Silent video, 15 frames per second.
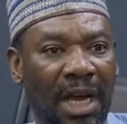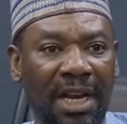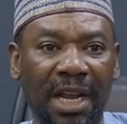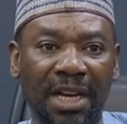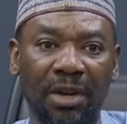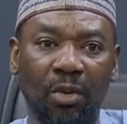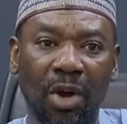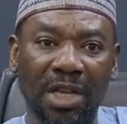
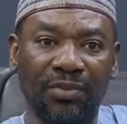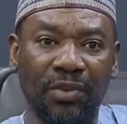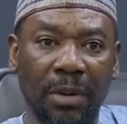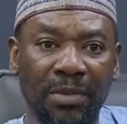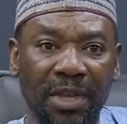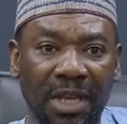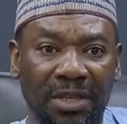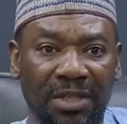And then the ones
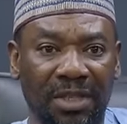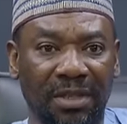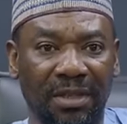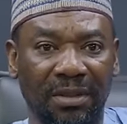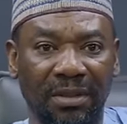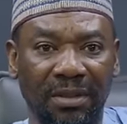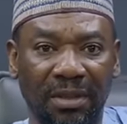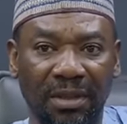from east.